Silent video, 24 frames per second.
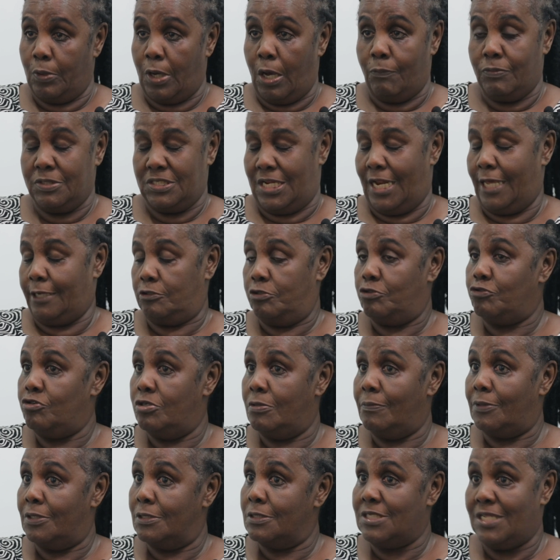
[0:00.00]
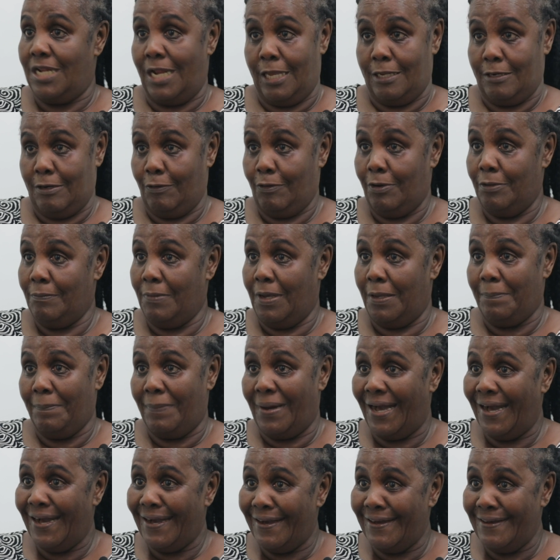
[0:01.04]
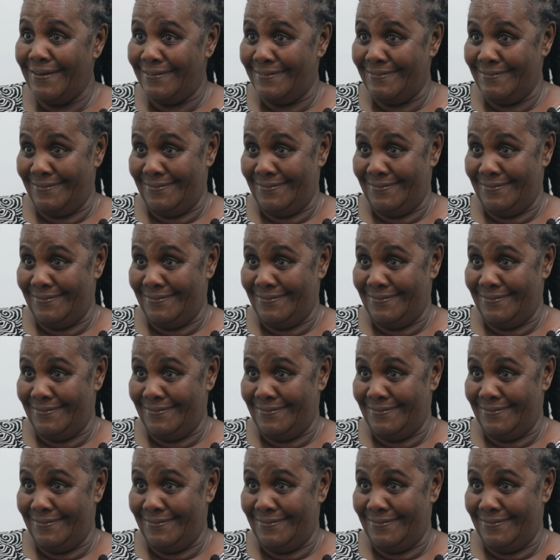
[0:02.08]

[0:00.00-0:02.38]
I was like 3 months lying on my back